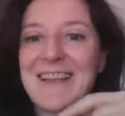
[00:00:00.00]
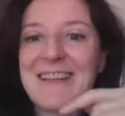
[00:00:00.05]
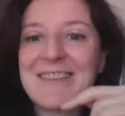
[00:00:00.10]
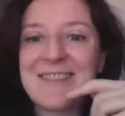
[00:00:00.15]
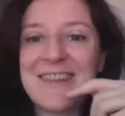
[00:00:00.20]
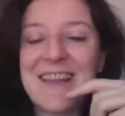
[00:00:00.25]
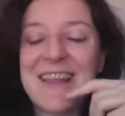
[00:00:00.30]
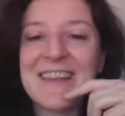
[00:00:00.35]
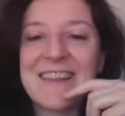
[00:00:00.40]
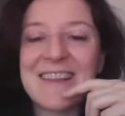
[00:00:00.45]

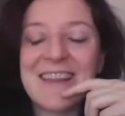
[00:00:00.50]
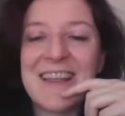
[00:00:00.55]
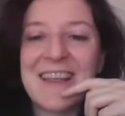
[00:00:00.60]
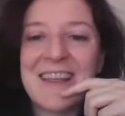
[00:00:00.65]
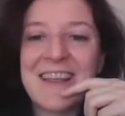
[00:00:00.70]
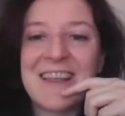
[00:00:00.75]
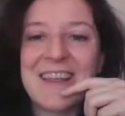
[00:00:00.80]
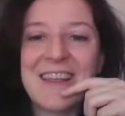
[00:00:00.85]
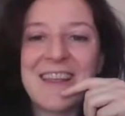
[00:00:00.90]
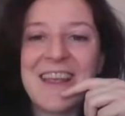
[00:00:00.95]
take
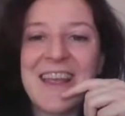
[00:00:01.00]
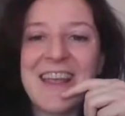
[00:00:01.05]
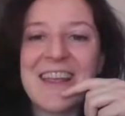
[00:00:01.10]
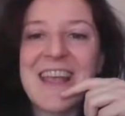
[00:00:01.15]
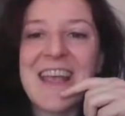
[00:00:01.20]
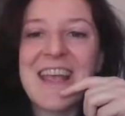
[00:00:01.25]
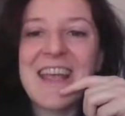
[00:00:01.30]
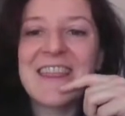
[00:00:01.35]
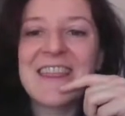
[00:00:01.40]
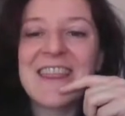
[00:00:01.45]

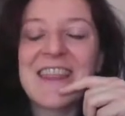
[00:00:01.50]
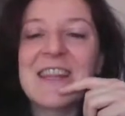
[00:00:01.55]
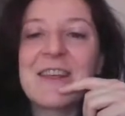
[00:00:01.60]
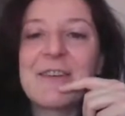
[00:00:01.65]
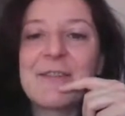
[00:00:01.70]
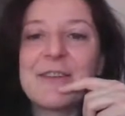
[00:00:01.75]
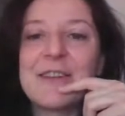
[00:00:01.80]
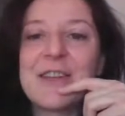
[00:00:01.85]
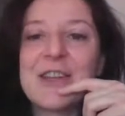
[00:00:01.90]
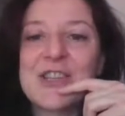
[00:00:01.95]
again the
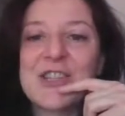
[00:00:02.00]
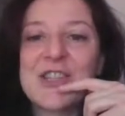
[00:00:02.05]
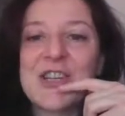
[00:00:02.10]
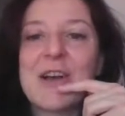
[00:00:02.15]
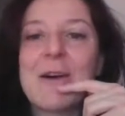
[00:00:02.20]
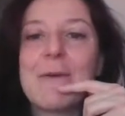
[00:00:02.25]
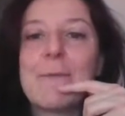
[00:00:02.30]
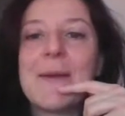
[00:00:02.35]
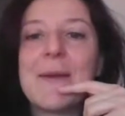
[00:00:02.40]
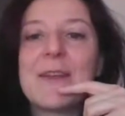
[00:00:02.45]
definition
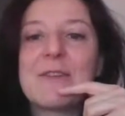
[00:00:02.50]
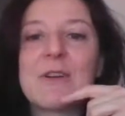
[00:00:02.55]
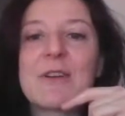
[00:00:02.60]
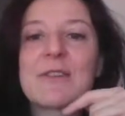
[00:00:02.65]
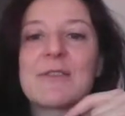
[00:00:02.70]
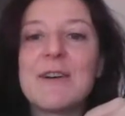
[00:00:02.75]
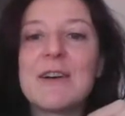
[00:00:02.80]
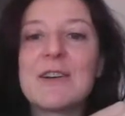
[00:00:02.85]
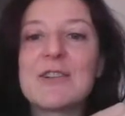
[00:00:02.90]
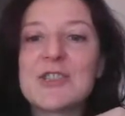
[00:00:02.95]
of matrix
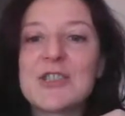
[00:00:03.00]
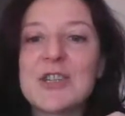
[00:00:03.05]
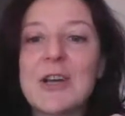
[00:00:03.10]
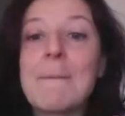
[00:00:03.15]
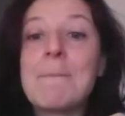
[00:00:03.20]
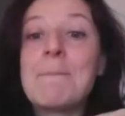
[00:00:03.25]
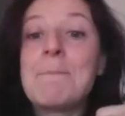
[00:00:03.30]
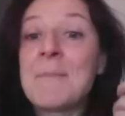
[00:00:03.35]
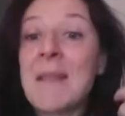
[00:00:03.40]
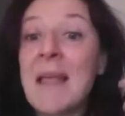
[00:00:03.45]
function
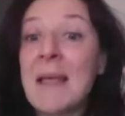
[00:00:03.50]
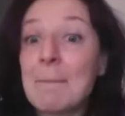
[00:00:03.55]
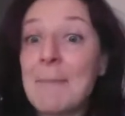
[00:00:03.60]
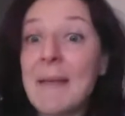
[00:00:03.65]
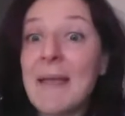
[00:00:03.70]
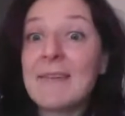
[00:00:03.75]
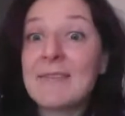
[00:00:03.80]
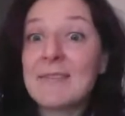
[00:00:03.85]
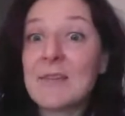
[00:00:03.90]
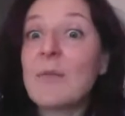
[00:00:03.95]

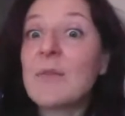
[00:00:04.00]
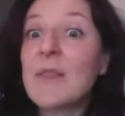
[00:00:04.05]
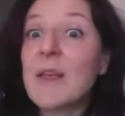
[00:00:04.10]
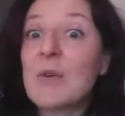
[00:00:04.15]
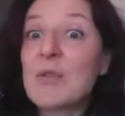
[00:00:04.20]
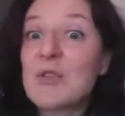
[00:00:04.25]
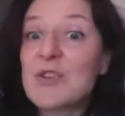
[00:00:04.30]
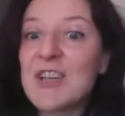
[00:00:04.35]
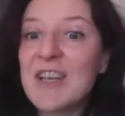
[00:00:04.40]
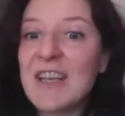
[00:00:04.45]
based on the
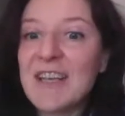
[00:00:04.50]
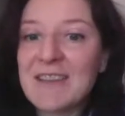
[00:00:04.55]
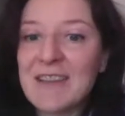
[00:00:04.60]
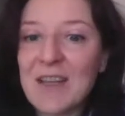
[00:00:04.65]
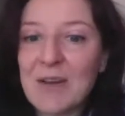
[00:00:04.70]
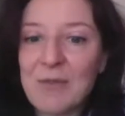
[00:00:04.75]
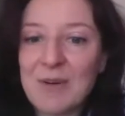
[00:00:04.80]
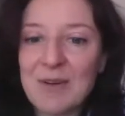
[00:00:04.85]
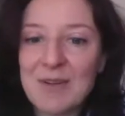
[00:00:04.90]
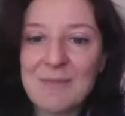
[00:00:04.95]
Cauchy
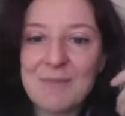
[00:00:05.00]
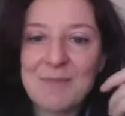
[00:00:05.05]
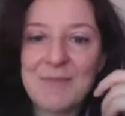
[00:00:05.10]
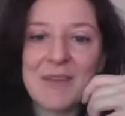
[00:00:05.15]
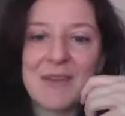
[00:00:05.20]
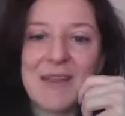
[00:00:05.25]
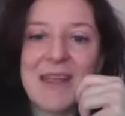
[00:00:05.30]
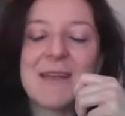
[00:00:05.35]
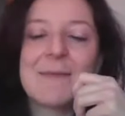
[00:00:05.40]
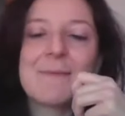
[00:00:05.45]
integral.
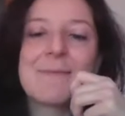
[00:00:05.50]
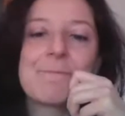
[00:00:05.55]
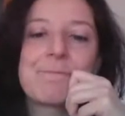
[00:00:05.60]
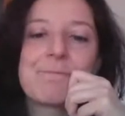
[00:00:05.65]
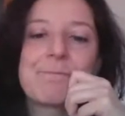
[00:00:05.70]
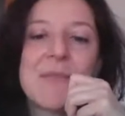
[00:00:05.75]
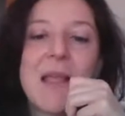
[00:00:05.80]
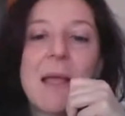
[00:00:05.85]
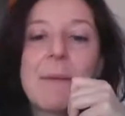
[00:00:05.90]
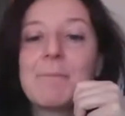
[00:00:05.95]
Okay,
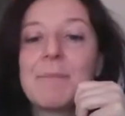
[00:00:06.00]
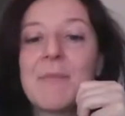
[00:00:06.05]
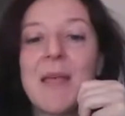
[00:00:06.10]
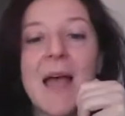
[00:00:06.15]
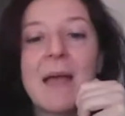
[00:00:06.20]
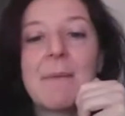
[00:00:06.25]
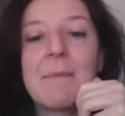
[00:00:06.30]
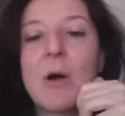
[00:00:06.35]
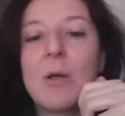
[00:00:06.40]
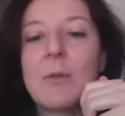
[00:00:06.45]

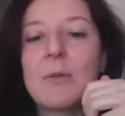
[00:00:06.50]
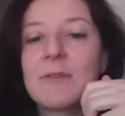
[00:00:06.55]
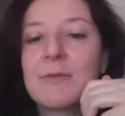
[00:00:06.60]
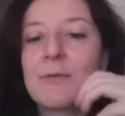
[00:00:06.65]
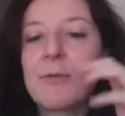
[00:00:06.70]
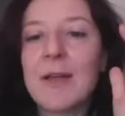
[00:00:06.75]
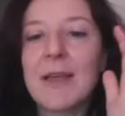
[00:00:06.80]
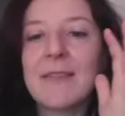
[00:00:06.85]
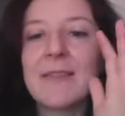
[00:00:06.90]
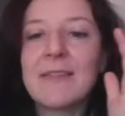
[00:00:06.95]
I'm always
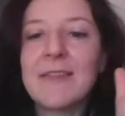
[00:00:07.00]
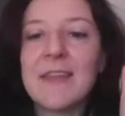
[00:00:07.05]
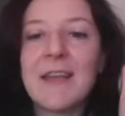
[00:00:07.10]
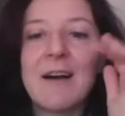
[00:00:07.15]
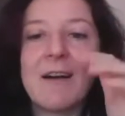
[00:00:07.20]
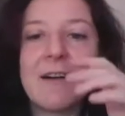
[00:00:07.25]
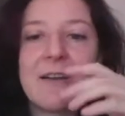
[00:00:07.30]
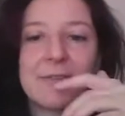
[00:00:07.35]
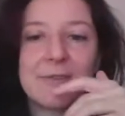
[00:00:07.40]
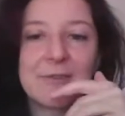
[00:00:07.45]
forgetting the
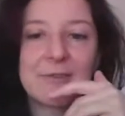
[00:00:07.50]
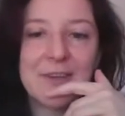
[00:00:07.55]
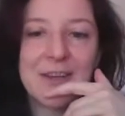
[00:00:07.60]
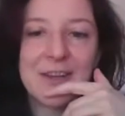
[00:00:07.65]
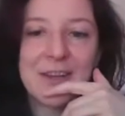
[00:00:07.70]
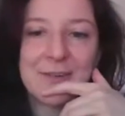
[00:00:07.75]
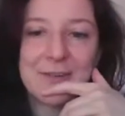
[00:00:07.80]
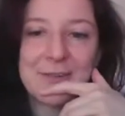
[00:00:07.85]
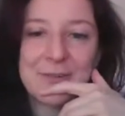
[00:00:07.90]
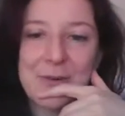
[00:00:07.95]
i's
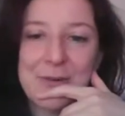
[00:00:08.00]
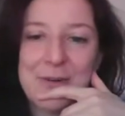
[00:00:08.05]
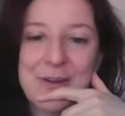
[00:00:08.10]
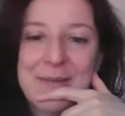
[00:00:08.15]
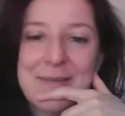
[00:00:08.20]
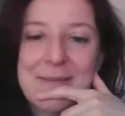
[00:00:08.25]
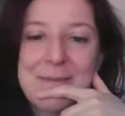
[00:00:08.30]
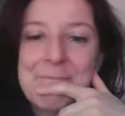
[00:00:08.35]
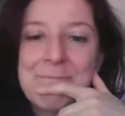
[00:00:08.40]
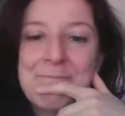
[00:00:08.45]
here, sorry.
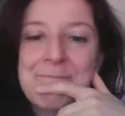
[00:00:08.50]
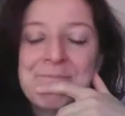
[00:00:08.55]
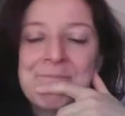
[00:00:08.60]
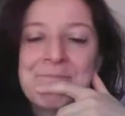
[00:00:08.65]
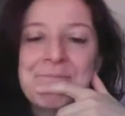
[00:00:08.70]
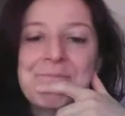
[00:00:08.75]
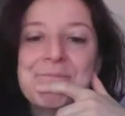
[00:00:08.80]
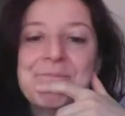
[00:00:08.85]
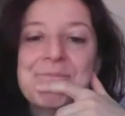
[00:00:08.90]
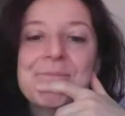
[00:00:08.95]

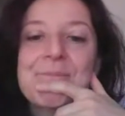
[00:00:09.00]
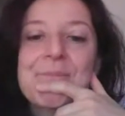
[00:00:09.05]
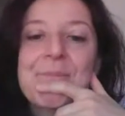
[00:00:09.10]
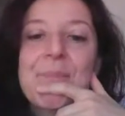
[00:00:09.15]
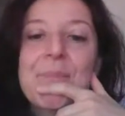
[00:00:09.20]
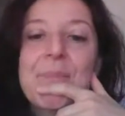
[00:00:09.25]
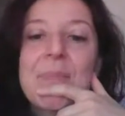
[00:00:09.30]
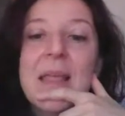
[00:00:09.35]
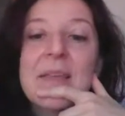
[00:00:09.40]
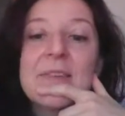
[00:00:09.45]

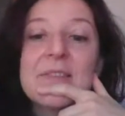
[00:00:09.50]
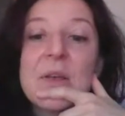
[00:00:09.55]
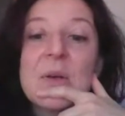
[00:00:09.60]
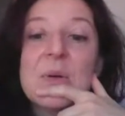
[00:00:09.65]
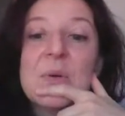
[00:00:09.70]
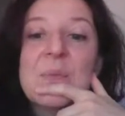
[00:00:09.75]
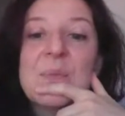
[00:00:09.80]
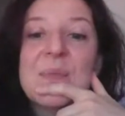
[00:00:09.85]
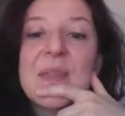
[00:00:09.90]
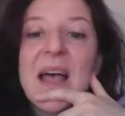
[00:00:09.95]

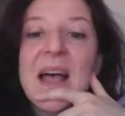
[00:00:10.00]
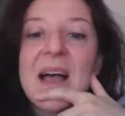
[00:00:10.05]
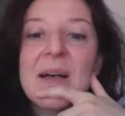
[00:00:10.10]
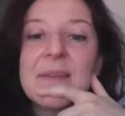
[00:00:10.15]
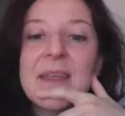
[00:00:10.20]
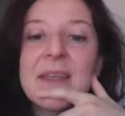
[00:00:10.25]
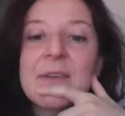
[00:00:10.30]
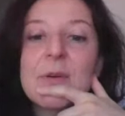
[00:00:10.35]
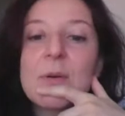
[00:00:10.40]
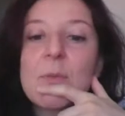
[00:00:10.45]
So
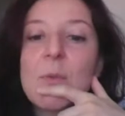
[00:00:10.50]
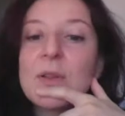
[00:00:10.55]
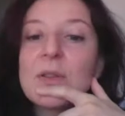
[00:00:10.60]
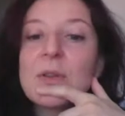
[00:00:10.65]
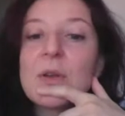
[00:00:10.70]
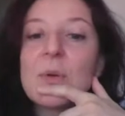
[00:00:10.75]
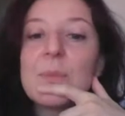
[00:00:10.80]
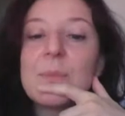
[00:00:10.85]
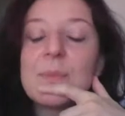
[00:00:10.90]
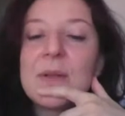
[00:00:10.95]
if we want
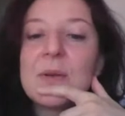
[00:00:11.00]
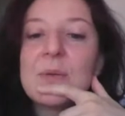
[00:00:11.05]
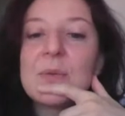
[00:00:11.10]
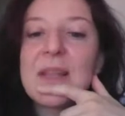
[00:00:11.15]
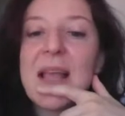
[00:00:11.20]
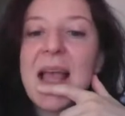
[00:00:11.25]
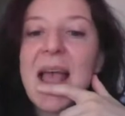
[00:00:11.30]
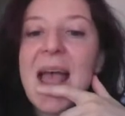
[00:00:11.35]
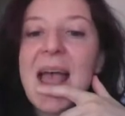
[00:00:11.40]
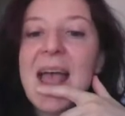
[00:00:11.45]
to compute
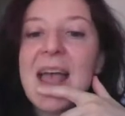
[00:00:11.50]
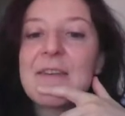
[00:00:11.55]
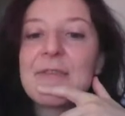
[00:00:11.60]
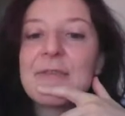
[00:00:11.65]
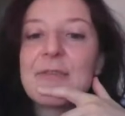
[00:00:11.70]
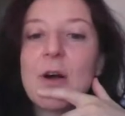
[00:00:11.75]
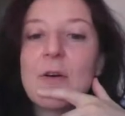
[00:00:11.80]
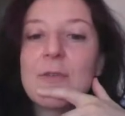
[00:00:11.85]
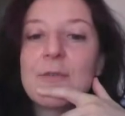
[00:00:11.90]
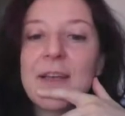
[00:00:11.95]
f
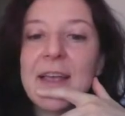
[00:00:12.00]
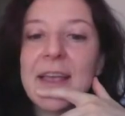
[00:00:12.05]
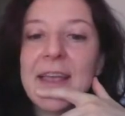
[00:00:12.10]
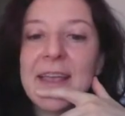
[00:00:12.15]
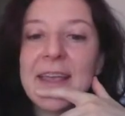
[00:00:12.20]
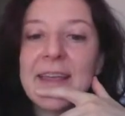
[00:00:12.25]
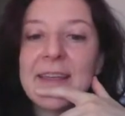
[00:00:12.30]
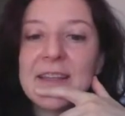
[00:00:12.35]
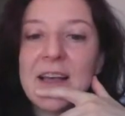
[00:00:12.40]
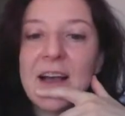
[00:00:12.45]
of
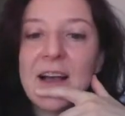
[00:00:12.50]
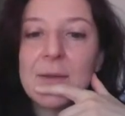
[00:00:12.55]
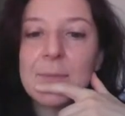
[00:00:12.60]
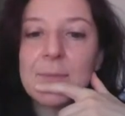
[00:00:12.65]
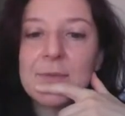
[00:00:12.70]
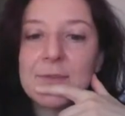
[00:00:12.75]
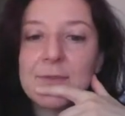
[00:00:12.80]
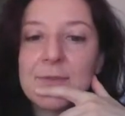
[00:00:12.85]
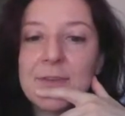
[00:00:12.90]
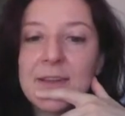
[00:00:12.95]
A
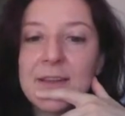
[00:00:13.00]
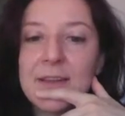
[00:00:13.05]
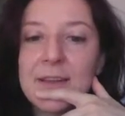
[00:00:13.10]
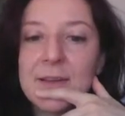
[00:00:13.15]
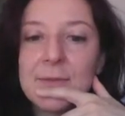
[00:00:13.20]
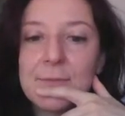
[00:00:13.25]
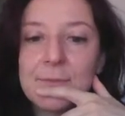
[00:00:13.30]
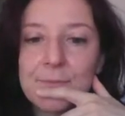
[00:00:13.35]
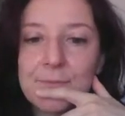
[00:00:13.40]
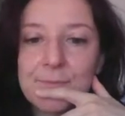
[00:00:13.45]
times
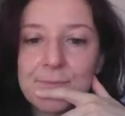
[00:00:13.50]
V,